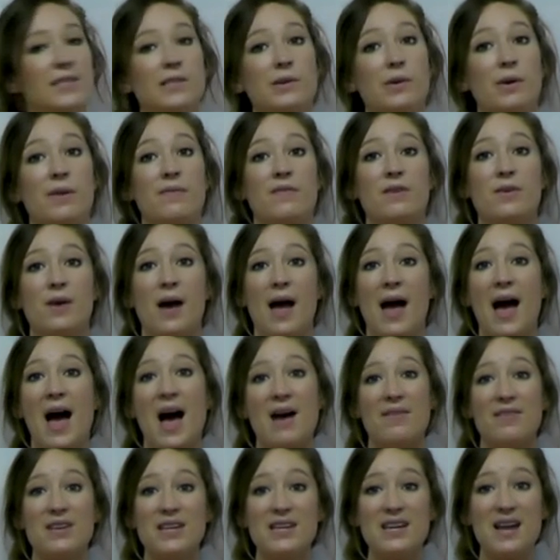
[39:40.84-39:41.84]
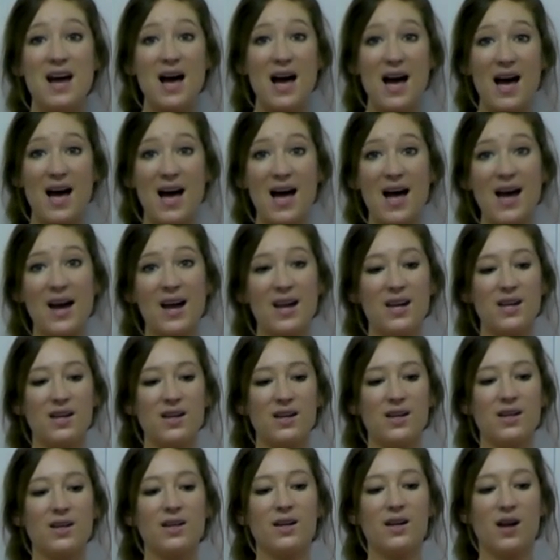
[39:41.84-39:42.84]
So if you have a
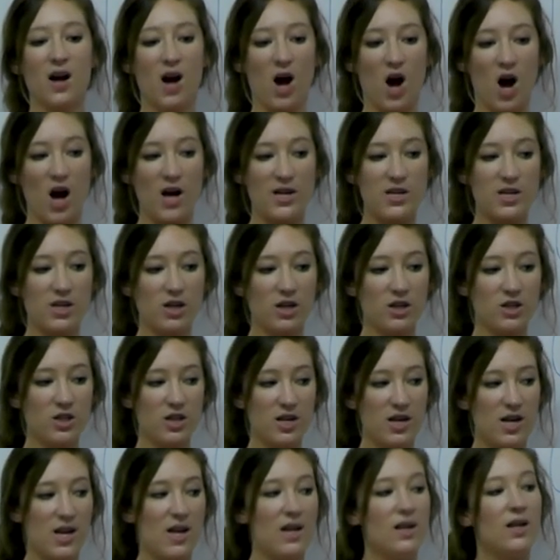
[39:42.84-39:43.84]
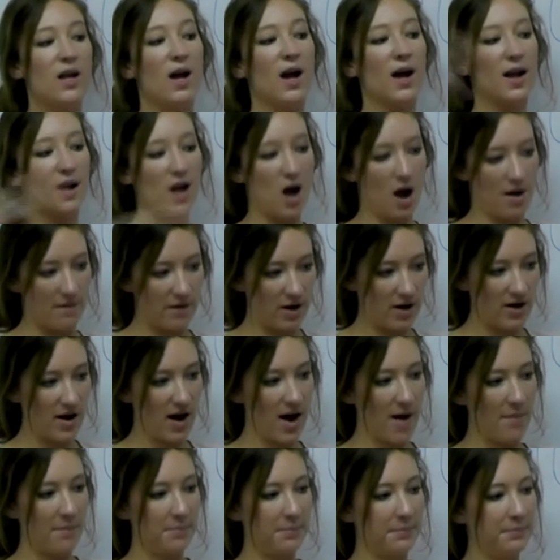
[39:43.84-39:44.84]
nine on your sheet, cover it
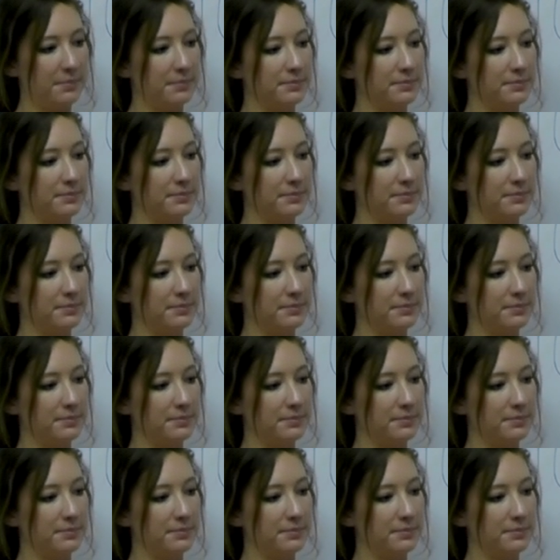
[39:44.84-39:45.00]
up.